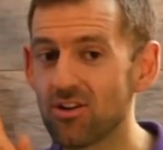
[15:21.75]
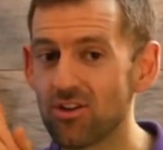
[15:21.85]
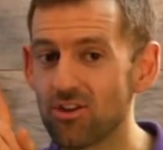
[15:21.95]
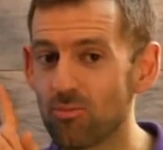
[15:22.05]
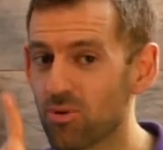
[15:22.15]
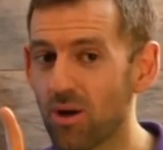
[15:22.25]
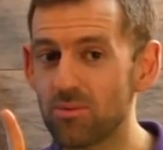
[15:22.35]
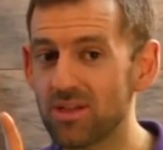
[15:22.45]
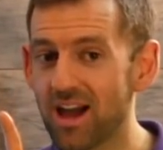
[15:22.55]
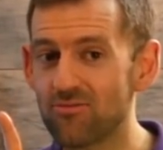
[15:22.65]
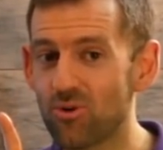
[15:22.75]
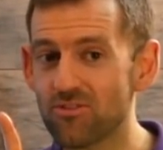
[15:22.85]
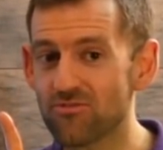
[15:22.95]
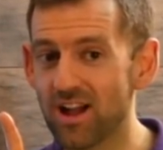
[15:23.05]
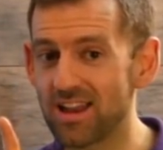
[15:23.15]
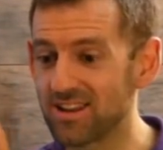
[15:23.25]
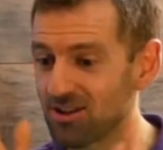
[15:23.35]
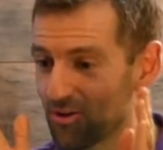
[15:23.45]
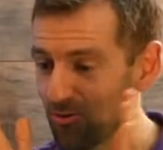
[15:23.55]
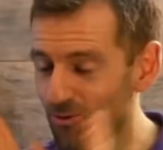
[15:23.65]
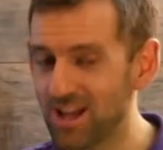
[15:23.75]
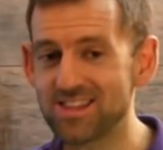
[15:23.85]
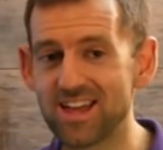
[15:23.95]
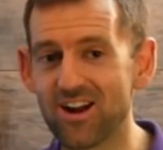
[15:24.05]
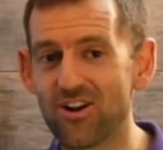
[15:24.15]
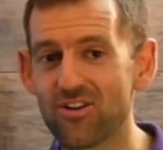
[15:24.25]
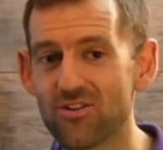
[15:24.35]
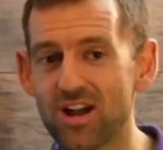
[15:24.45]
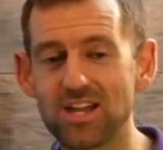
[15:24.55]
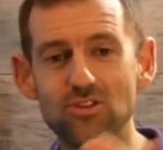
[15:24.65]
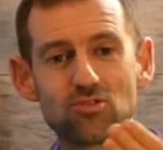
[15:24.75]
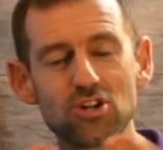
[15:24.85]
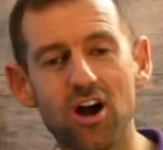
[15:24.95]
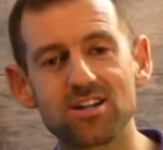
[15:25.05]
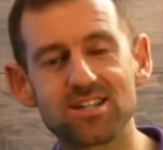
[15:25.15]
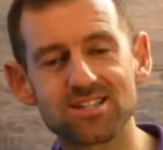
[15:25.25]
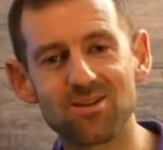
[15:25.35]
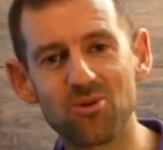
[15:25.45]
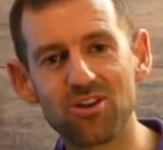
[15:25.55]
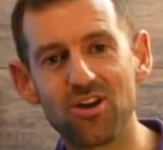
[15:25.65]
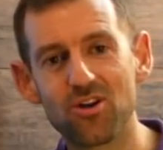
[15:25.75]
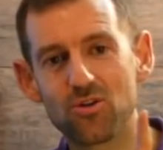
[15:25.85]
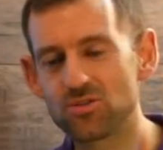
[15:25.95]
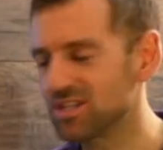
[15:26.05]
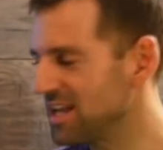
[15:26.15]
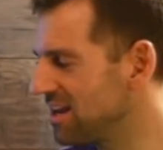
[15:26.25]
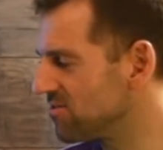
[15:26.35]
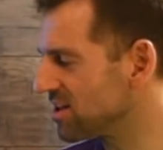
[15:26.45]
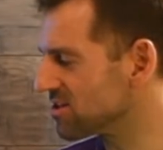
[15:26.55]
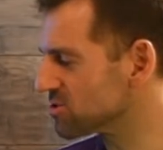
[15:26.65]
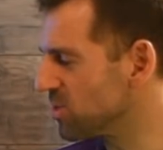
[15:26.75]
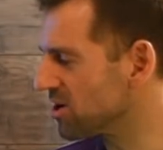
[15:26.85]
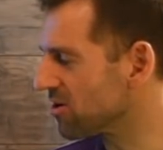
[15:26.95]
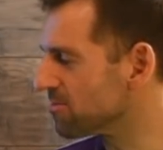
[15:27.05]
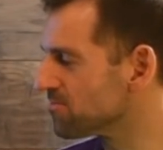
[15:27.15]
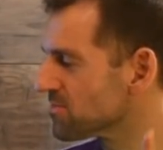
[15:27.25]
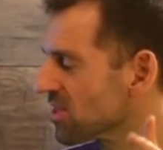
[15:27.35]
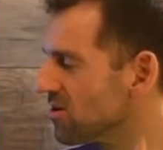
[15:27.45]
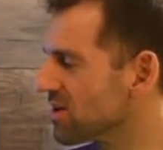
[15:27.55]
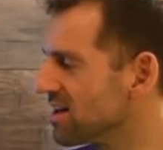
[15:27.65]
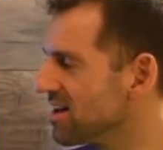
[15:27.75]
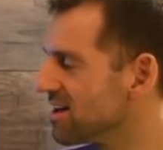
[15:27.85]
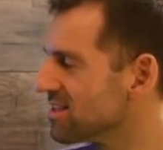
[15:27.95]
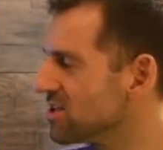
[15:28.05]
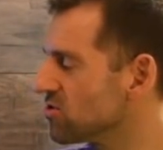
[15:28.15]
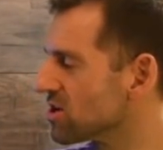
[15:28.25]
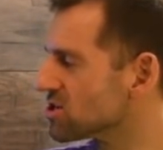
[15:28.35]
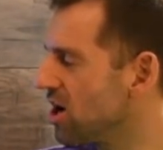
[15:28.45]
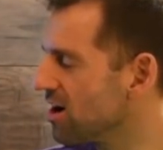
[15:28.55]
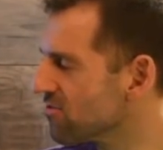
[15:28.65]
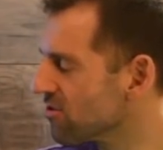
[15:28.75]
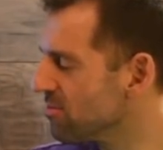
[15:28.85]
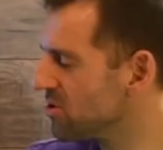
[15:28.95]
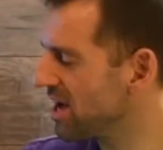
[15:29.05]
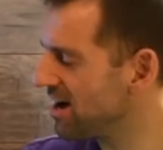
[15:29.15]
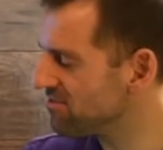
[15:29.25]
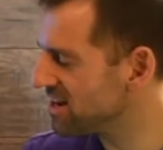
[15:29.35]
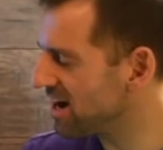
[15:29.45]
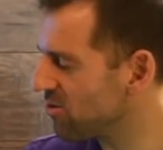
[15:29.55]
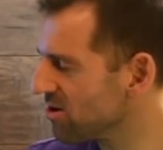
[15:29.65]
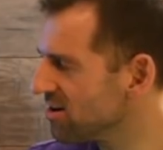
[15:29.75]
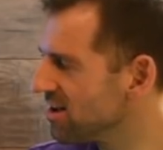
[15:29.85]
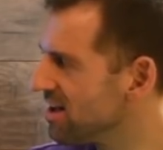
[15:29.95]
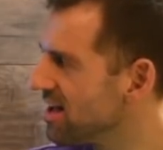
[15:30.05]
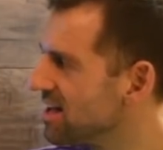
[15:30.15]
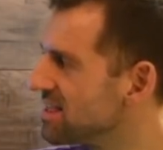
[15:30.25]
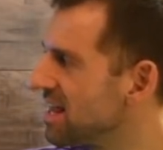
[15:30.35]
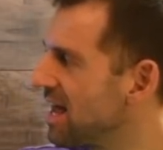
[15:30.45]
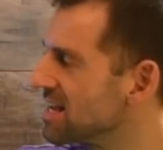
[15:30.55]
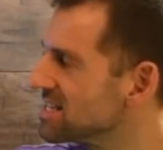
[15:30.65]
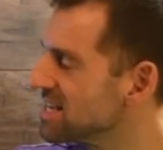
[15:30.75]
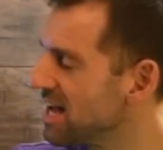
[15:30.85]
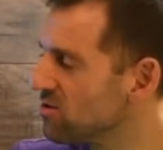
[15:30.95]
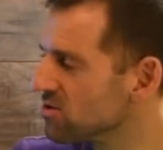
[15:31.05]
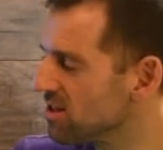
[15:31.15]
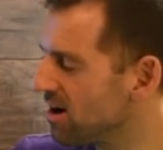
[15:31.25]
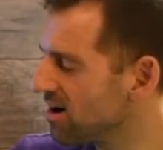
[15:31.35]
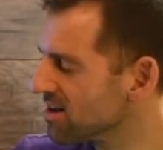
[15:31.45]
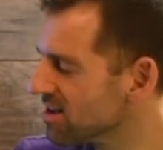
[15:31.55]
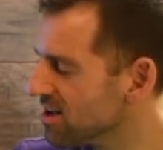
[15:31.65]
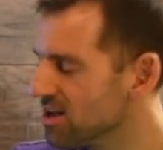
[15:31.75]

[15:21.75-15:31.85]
you'll probably have one friend right there. Okay, you talk to someone who's a native English speaker. Okay, then you can talk for about half an hour, and then at ten o'clock,